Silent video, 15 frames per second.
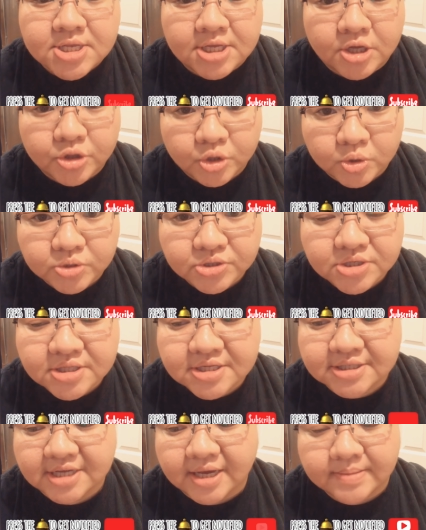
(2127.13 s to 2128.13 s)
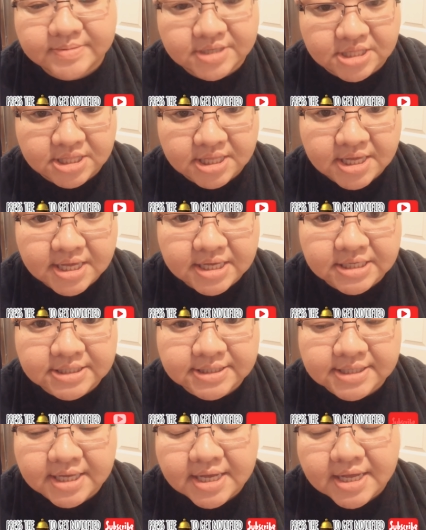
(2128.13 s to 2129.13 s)
Now, those are the types of
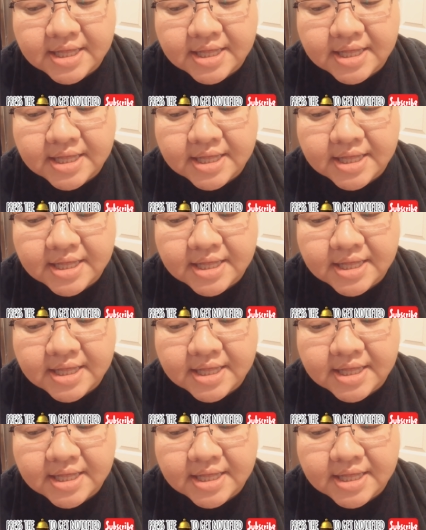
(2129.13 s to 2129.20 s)
things